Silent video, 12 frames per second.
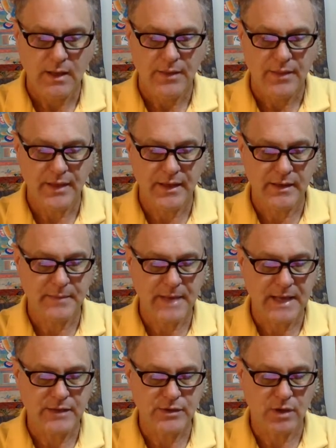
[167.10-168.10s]
Then
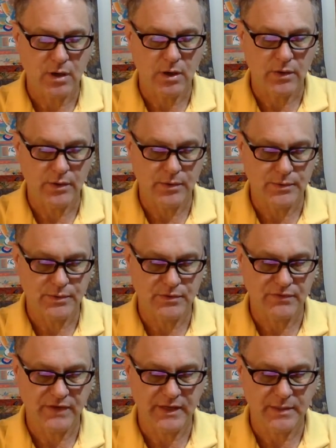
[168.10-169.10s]
imagine all those who
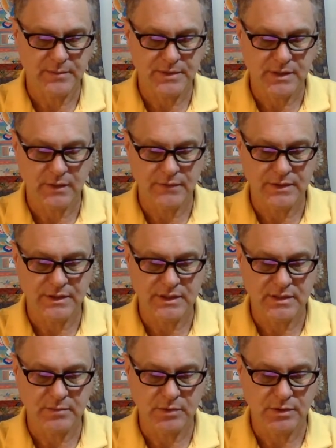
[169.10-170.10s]
find themselves in
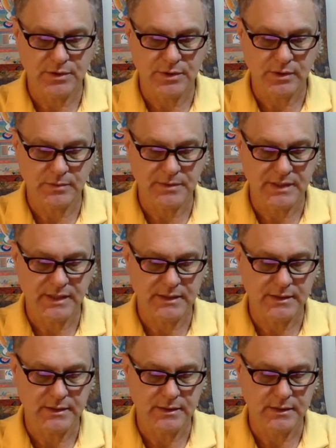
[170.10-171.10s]
similar
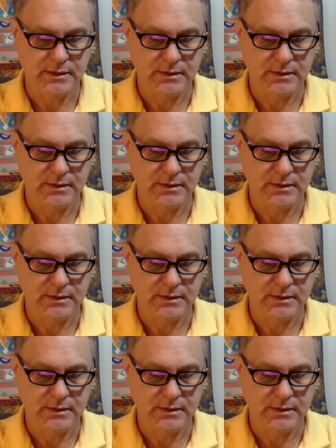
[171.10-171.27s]
circumstances.